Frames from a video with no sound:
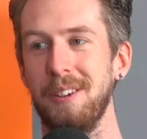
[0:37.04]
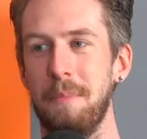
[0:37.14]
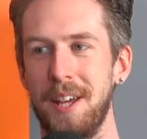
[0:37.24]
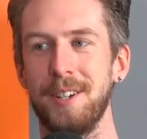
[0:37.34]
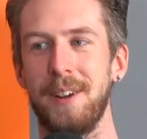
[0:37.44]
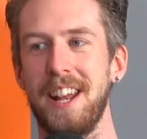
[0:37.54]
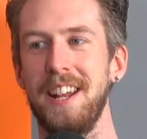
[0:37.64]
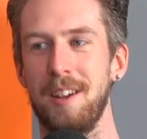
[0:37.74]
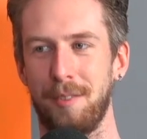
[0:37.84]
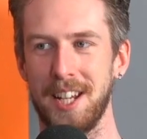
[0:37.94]
and better at it
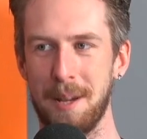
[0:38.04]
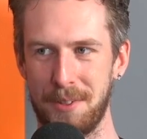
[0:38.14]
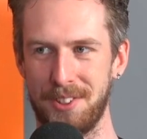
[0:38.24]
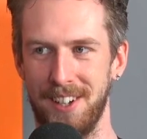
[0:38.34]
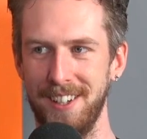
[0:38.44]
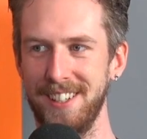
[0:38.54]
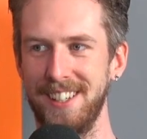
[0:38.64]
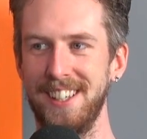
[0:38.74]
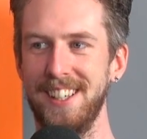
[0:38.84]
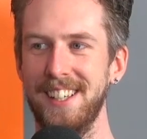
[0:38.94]
every episode.
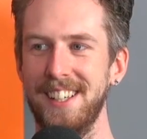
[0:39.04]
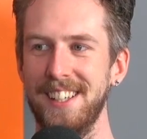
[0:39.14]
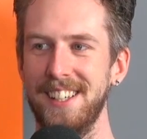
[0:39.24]
Yeah.